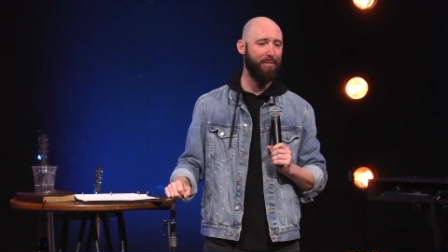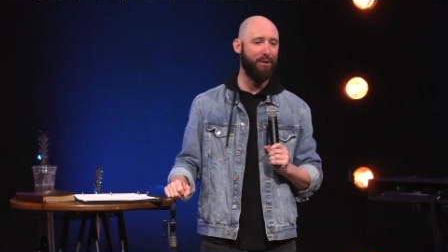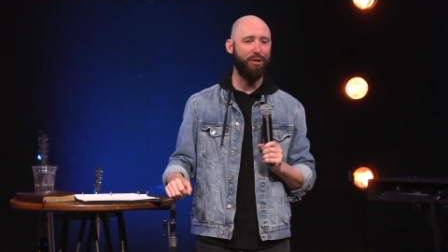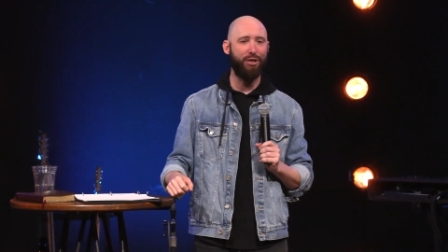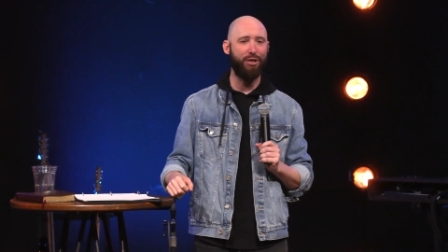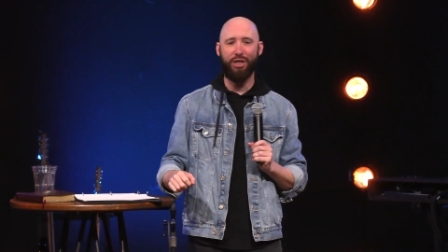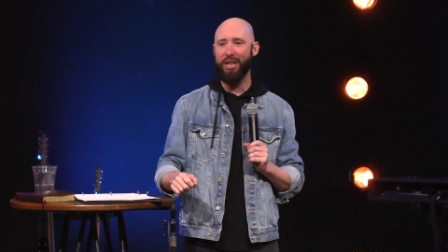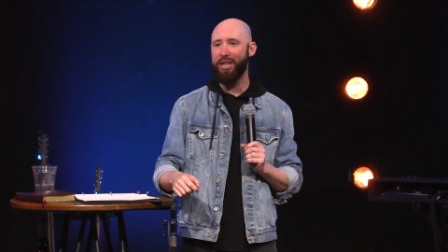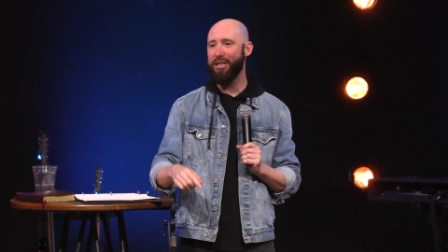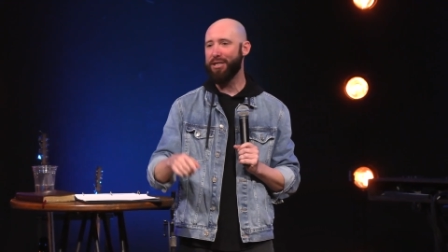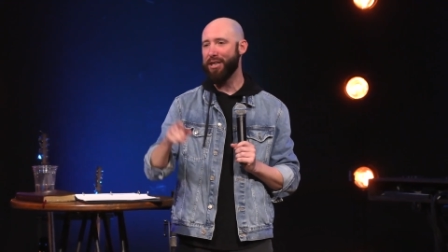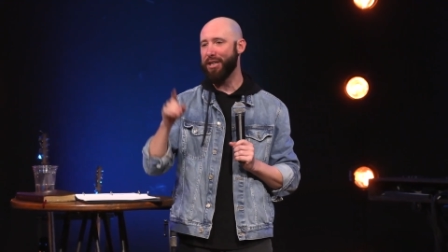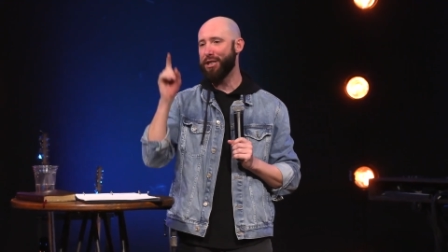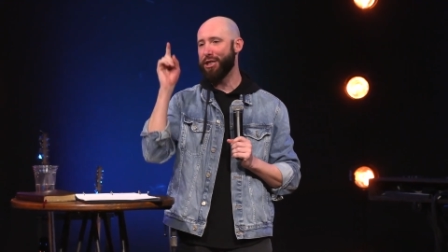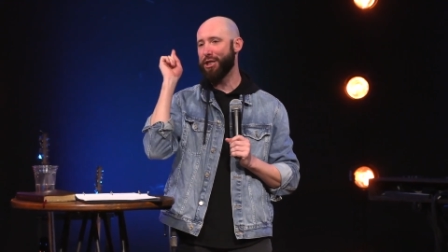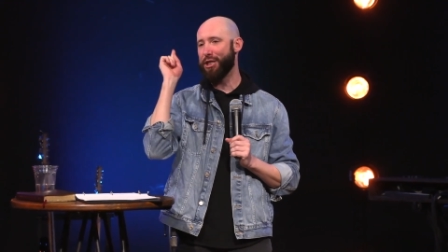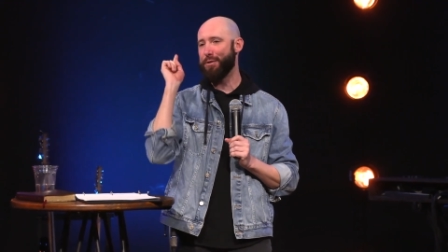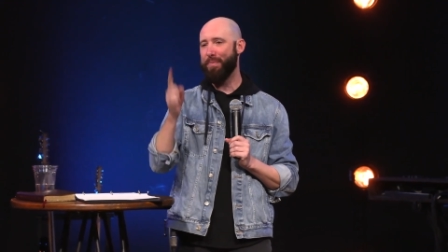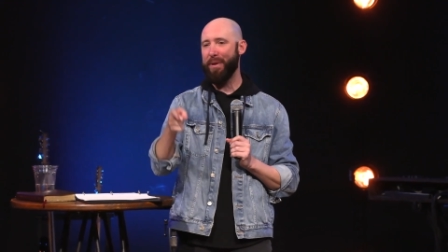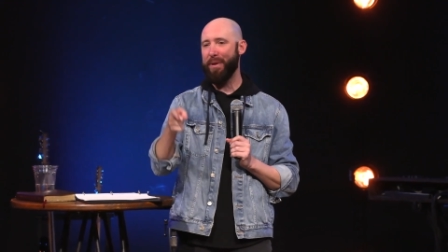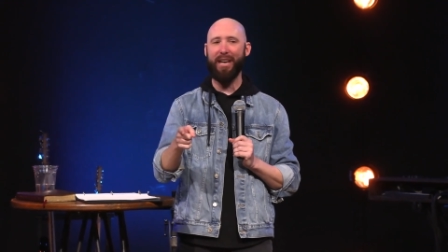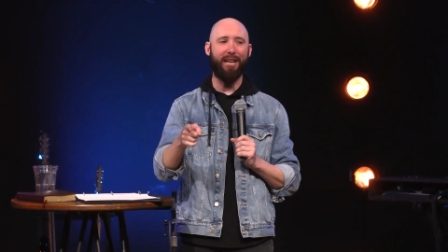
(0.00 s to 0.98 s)
is Jesus
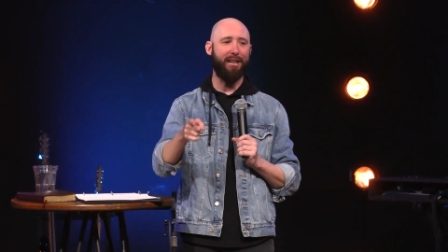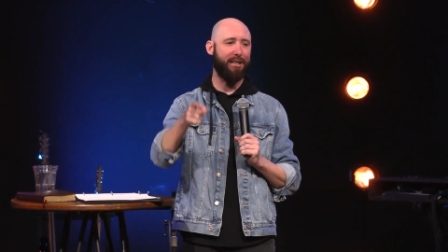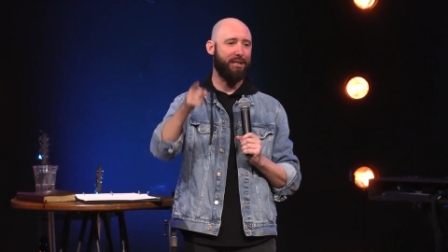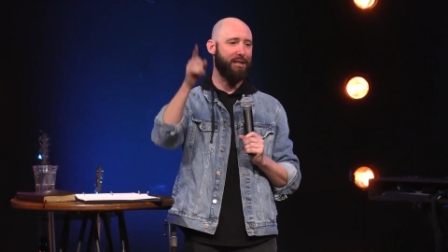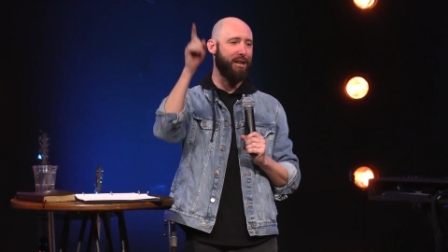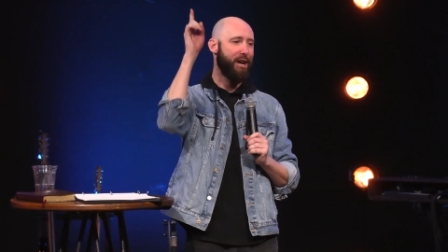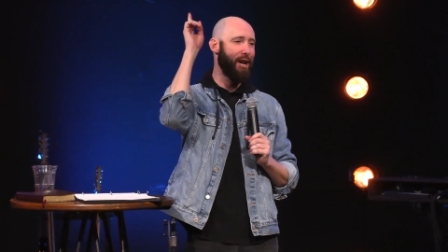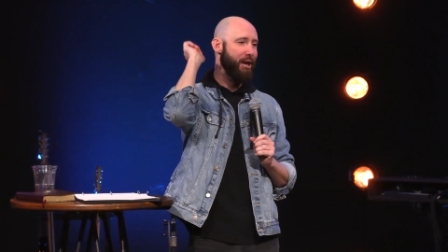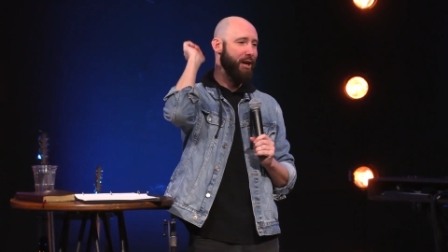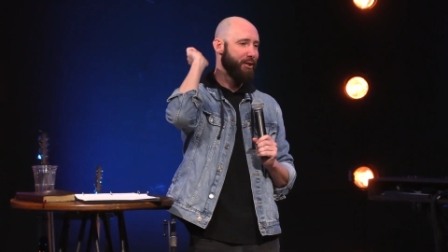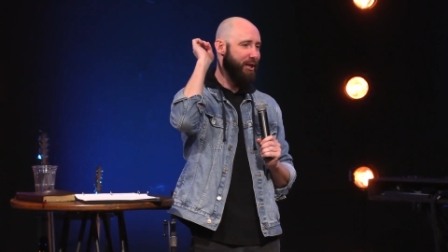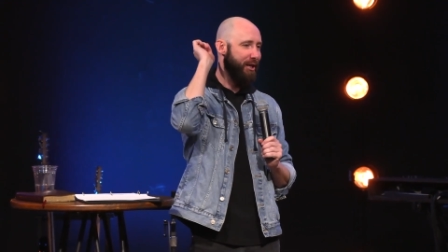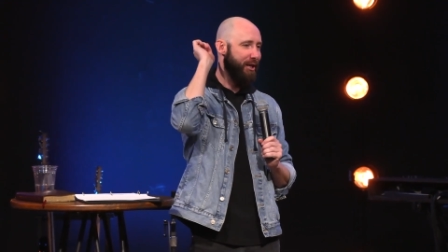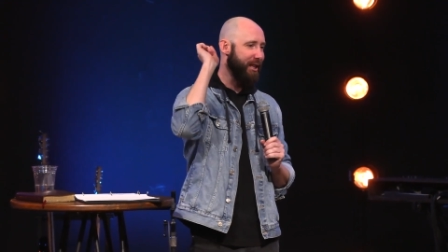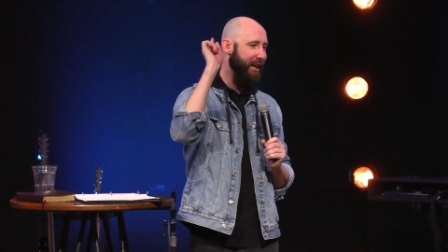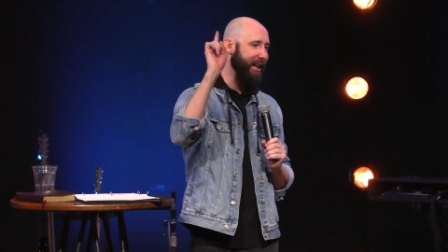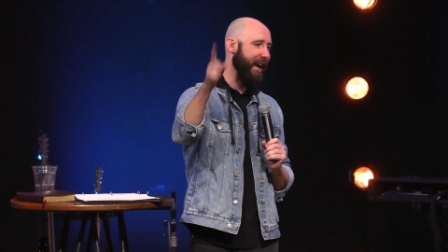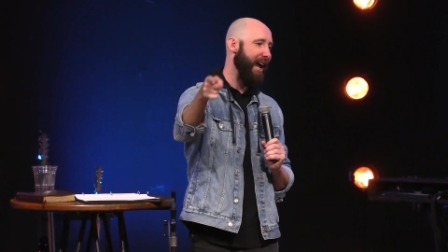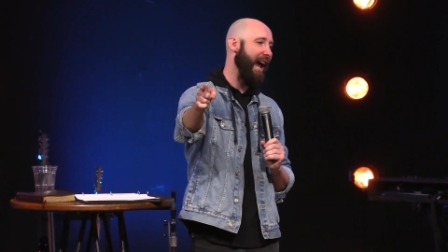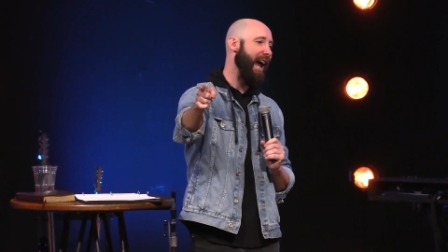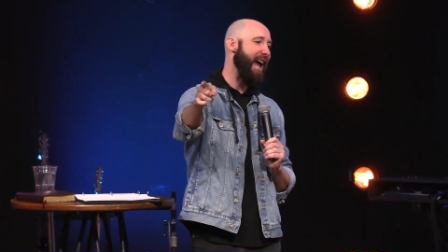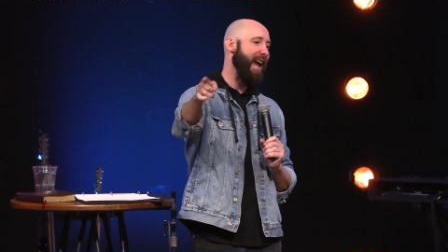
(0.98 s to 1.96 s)
speaks to the
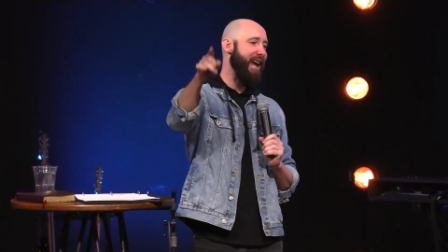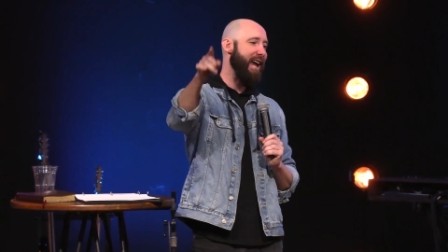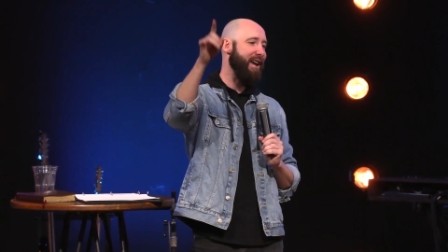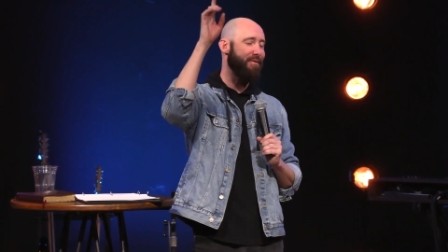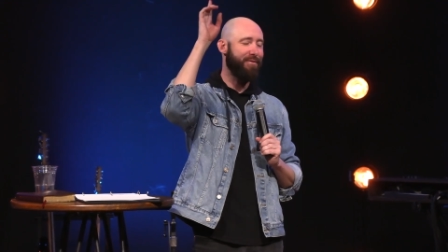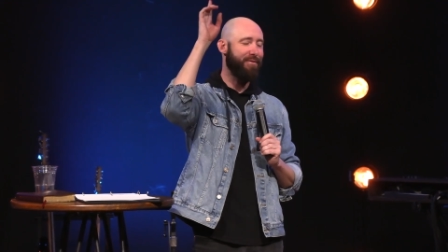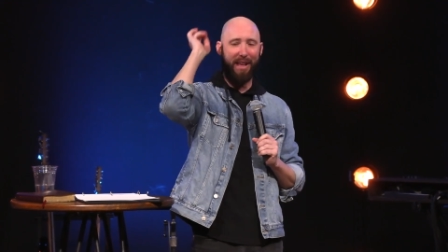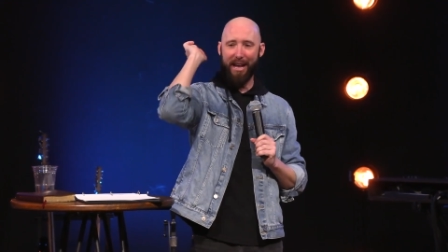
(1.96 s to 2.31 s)
cave